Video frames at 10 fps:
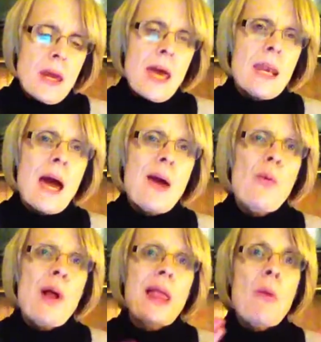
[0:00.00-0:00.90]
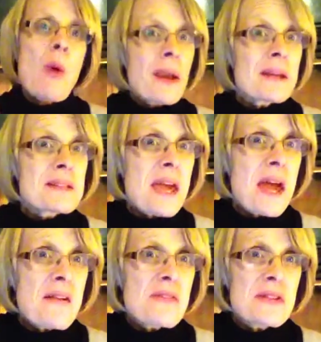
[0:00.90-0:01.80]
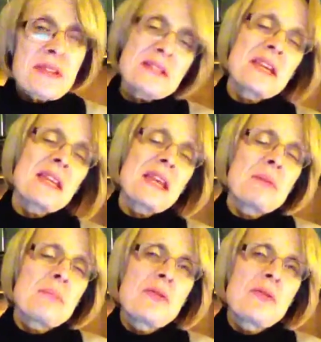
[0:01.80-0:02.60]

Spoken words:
And while I wanted to have it the deadline